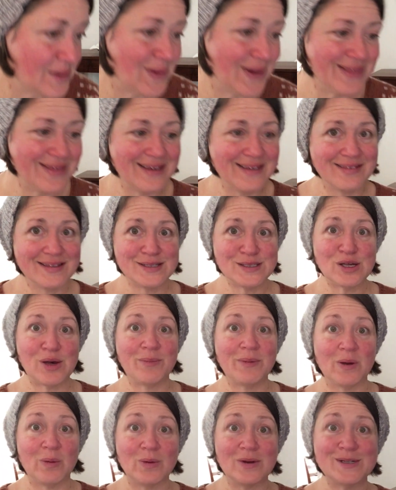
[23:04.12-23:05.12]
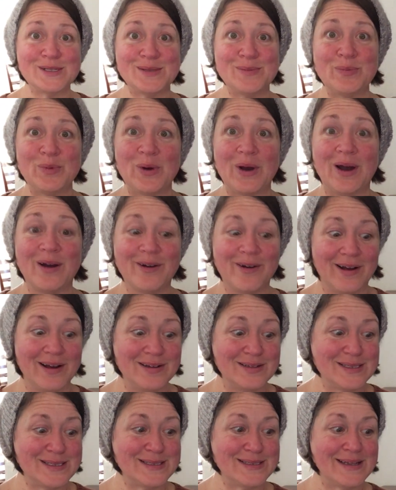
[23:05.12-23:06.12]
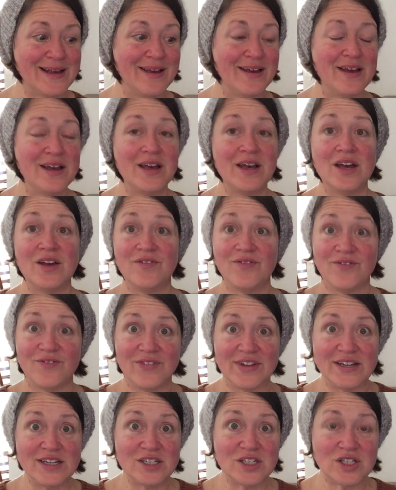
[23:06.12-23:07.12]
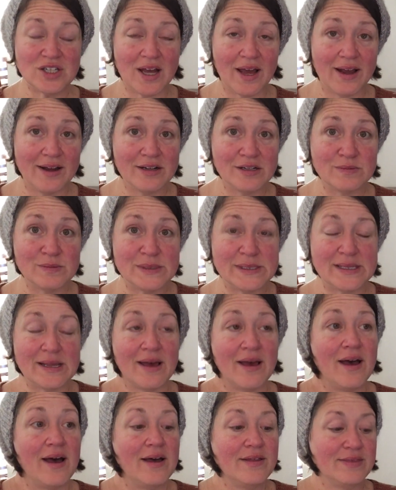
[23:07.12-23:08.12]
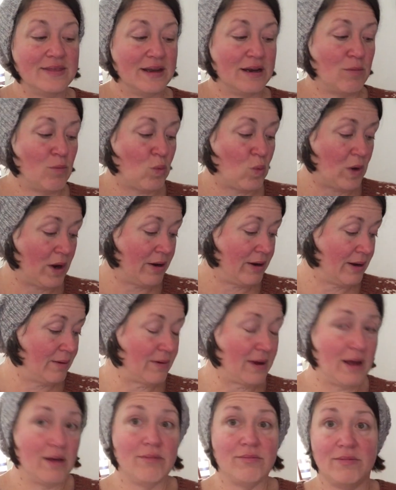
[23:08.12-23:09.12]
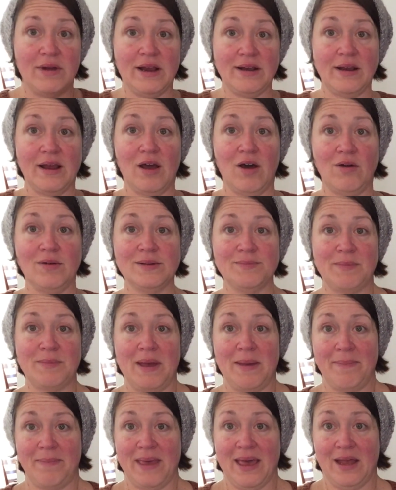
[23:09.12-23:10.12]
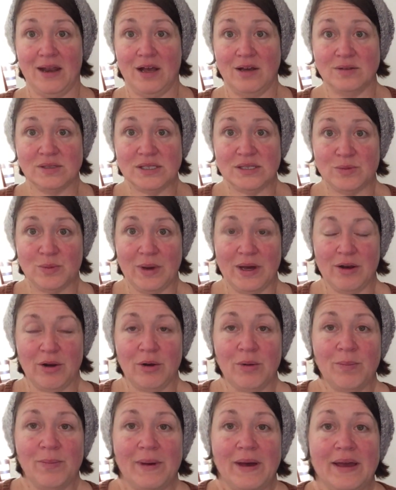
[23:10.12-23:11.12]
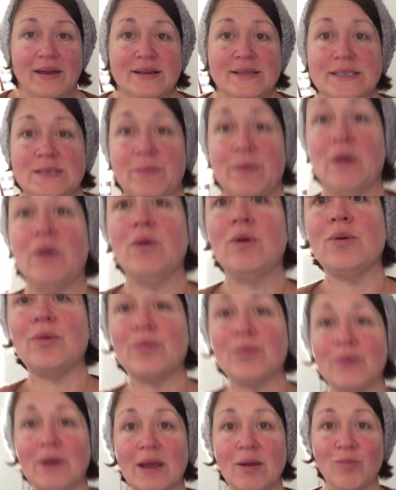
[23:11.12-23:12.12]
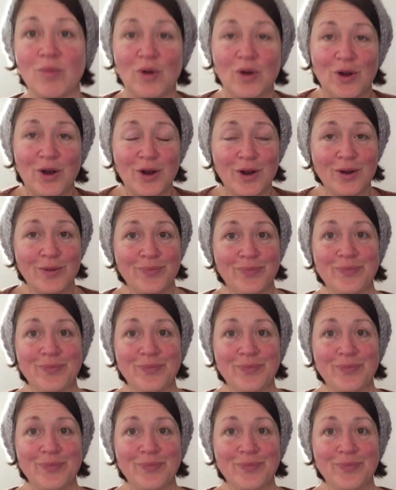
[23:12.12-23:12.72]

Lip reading: I think that's all my works in progress. Finished items that I'm wearing right now, my Mano sweater by Isabel Kramer.